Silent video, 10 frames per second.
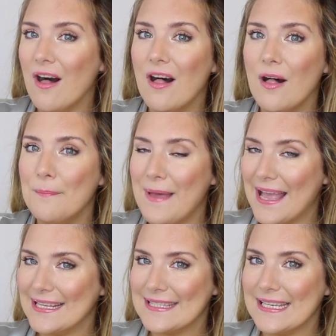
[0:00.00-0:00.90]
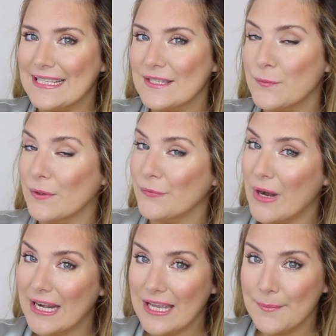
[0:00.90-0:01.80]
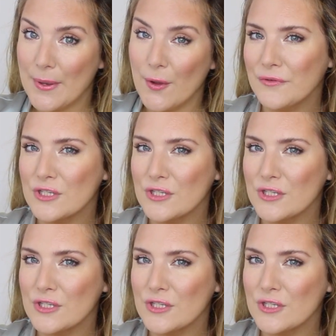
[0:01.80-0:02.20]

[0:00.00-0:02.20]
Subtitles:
all magazines were writing about.